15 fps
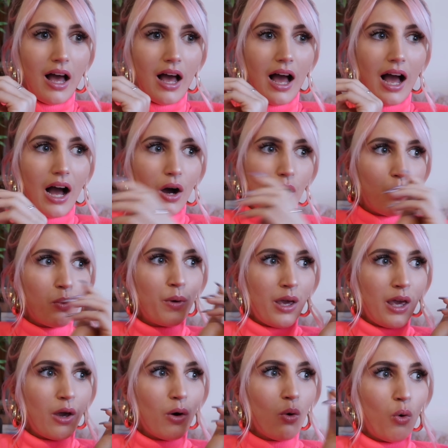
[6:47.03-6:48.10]
how
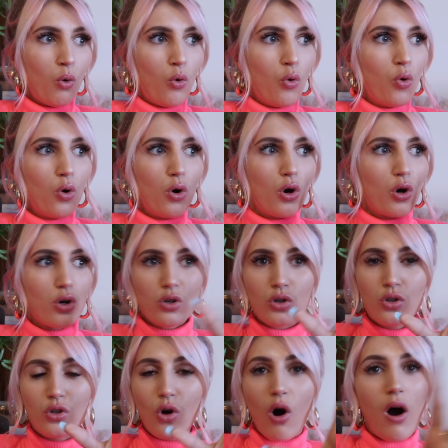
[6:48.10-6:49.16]
we all
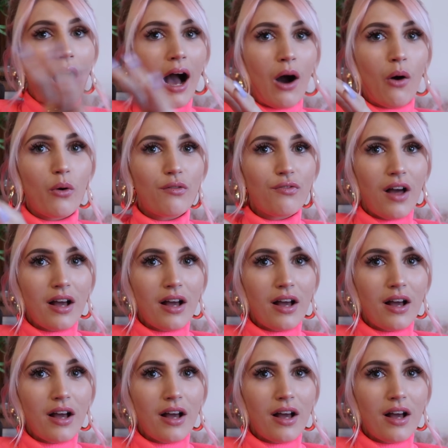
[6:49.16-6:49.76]
got out of